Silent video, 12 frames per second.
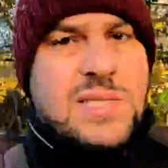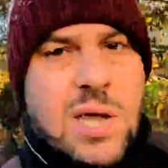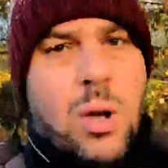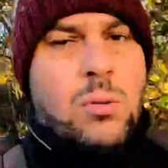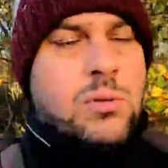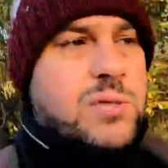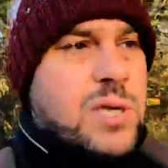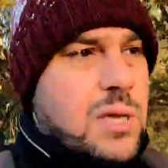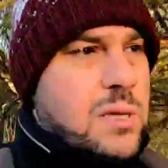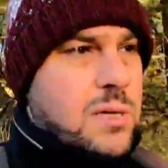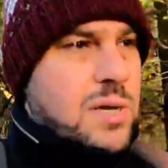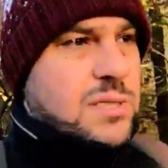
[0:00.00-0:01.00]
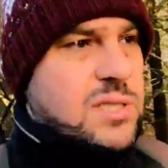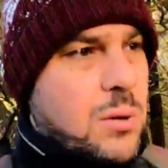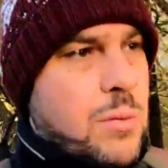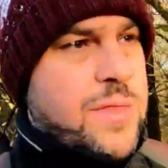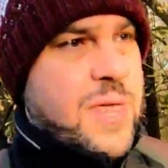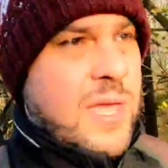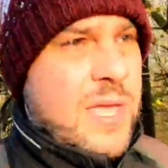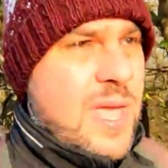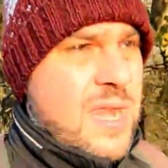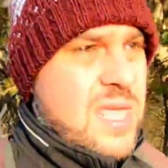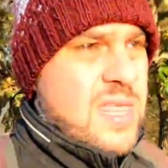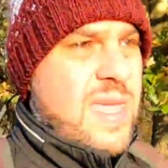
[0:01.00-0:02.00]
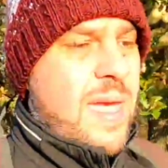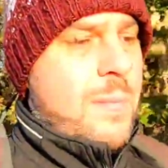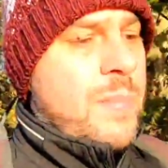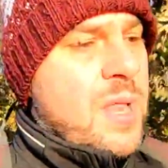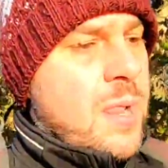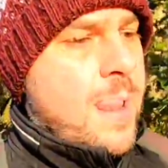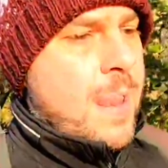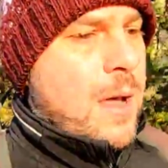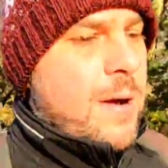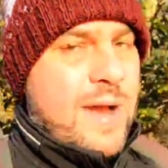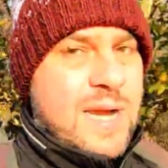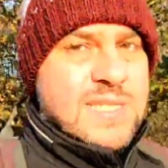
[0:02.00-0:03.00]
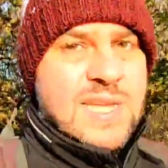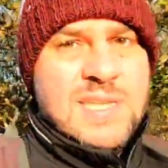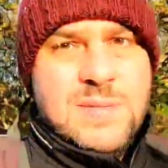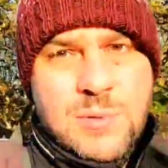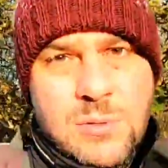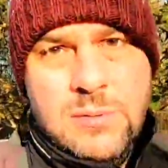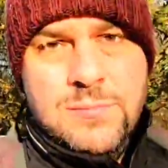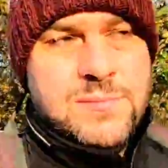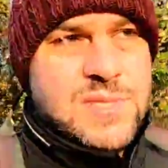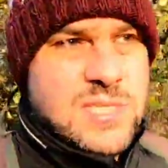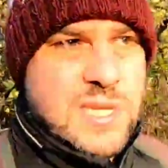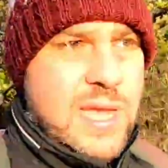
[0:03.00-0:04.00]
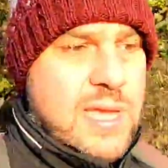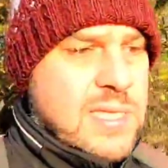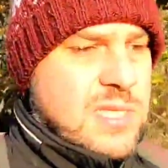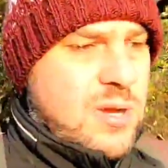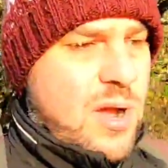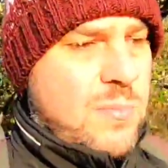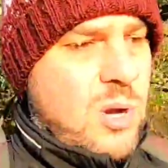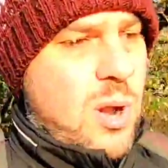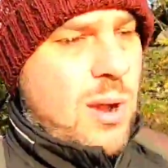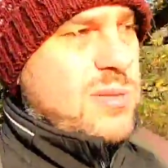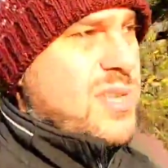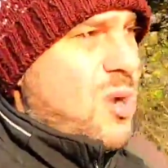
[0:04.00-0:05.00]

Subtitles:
told I don't think any of them are accessible today. So I was